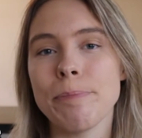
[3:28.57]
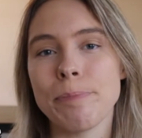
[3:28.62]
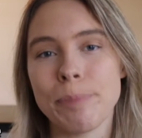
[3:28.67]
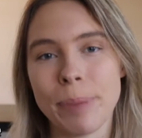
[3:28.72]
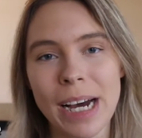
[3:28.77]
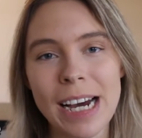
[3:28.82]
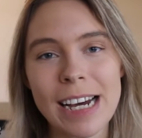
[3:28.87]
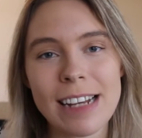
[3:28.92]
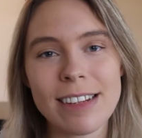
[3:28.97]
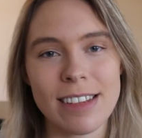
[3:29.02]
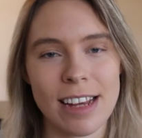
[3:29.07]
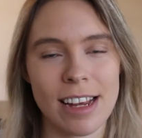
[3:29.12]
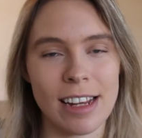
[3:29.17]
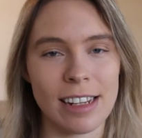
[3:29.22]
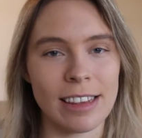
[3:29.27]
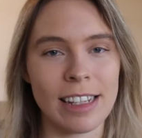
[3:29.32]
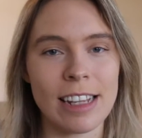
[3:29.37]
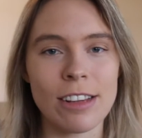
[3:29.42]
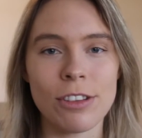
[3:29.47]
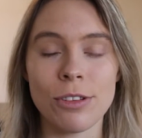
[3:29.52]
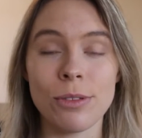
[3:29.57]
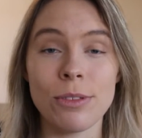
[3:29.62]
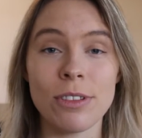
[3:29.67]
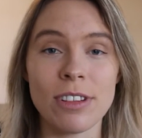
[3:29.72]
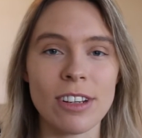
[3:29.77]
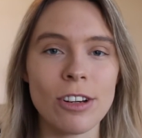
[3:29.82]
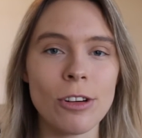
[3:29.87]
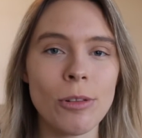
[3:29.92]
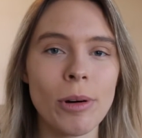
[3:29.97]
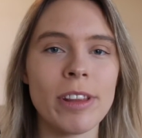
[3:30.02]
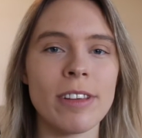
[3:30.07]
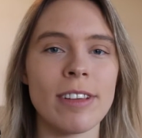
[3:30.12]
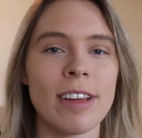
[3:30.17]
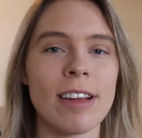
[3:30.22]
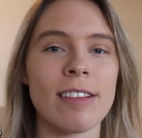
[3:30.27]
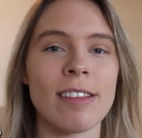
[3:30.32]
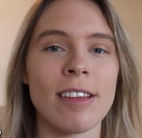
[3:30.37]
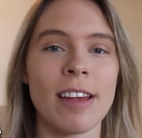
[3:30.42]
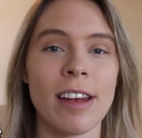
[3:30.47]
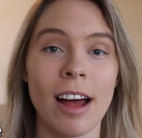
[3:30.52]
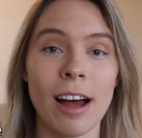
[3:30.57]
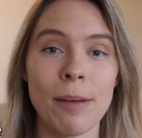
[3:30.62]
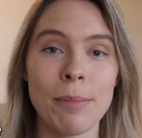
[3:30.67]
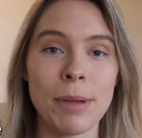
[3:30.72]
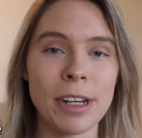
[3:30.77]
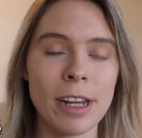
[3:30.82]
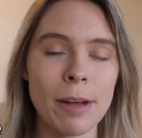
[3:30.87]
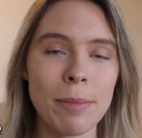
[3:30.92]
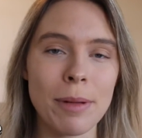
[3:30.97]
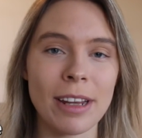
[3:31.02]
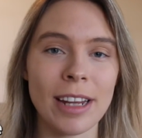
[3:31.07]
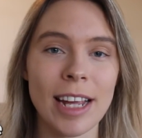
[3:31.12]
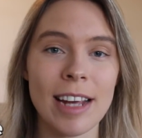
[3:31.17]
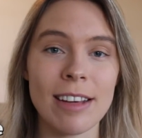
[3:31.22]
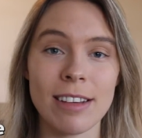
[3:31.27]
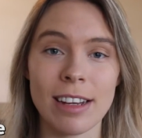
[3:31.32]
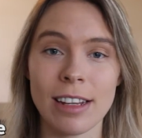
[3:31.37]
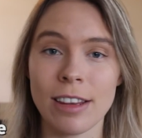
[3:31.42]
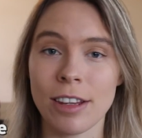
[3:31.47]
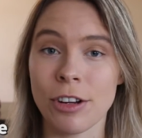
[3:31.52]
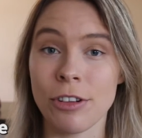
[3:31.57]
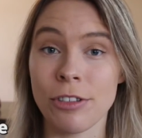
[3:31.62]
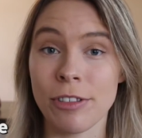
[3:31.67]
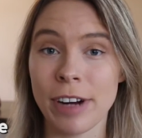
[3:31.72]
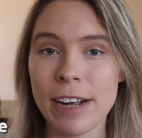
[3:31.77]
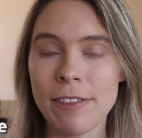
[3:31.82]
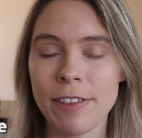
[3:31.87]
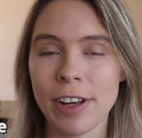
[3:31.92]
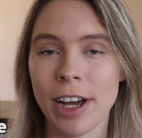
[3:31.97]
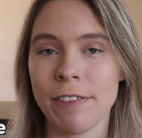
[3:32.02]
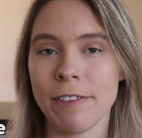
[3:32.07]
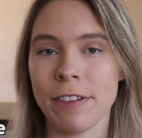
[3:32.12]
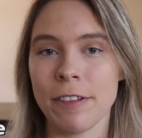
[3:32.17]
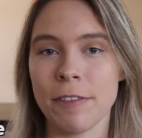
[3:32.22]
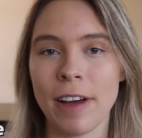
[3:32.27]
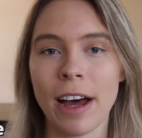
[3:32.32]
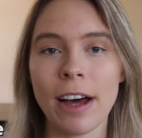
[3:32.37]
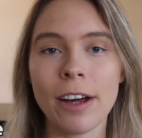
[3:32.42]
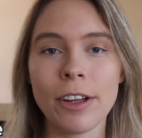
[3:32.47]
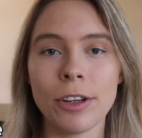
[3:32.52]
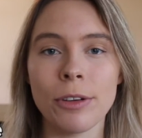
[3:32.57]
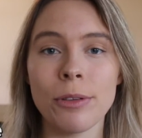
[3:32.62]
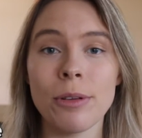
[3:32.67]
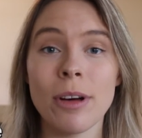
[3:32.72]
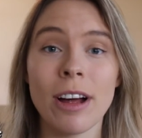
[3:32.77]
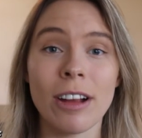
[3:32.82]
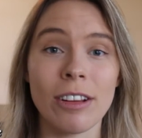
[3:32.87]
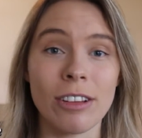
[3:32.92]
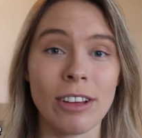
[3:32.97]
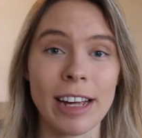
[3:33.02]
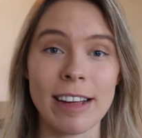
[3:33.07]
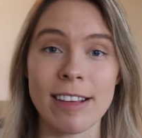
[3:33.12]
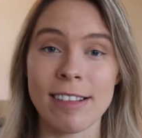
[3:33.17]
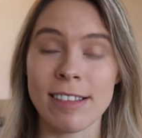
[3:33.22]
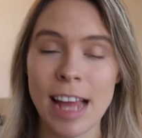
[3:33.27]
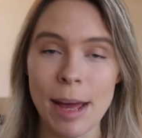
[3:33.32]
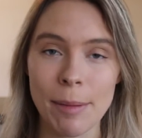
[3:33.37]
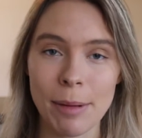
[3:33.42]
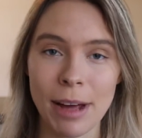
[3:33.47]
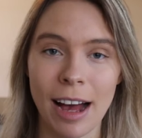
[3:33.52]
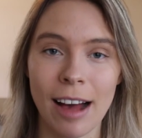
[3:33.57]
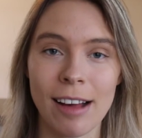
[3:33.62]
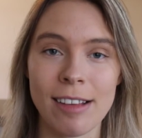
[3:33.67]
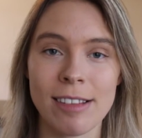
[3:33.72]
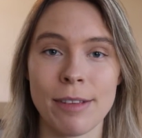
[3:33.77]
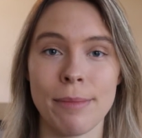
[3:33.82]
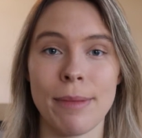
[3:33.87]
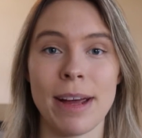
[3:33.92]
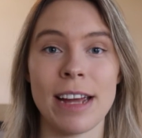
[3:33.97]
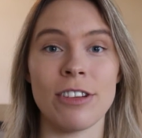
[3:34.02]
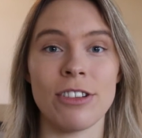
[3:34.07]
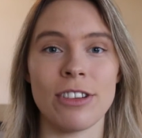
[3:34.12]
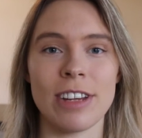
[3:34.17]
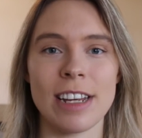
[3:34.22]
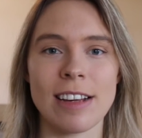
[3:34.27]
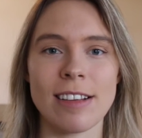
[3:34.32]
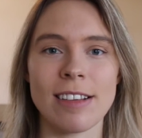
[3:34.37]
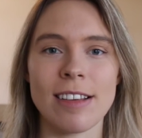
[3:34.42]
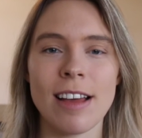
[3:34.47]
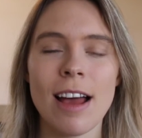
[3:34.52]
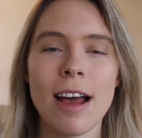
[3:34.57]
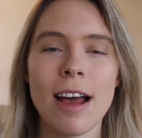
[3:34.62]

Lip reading: but it lets you deal with decks that are manipulating the graveyard for value, like Snapcaster Mage decks,